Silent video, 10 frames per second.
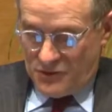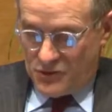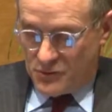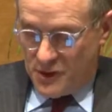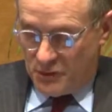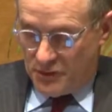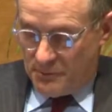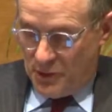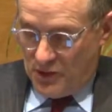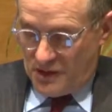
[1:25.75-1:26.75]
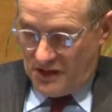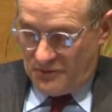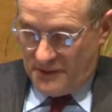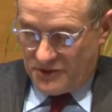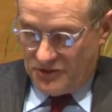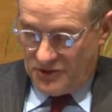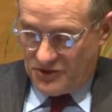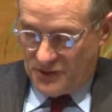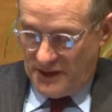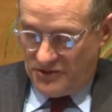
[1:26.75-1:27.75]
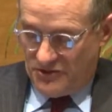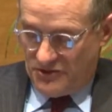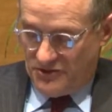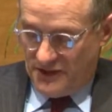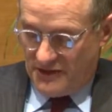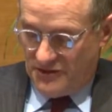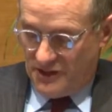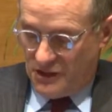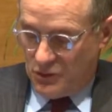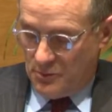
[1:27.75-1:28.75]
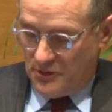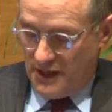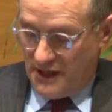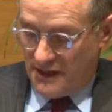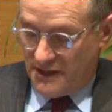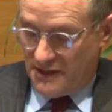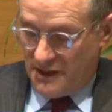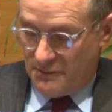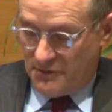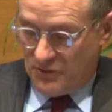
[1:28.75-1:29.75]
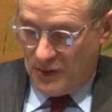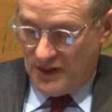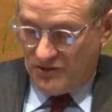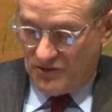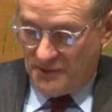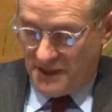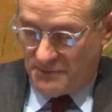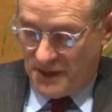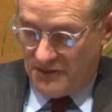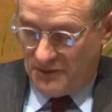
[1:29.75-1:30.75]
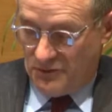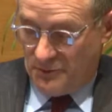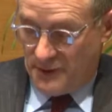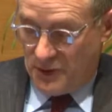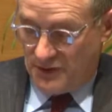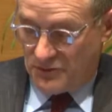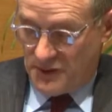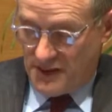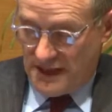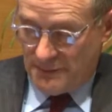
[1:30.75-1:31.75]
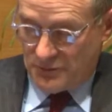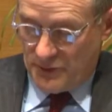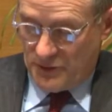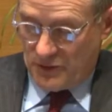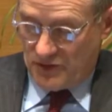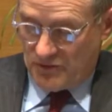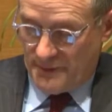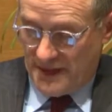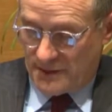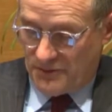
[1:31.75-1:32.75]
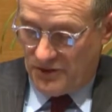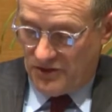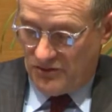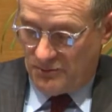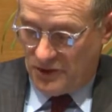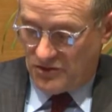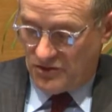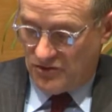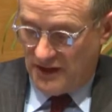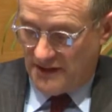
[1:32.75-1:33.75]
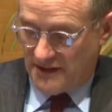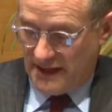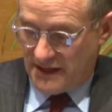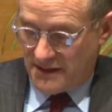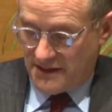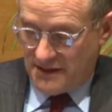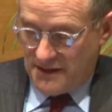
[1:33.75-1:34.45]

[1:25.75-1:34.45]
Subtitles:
You wrote the book on special situations investing, enumerating a number of ways to make money from spin-offs, recaps, reorgs, bankruptcies, mergers, and the like.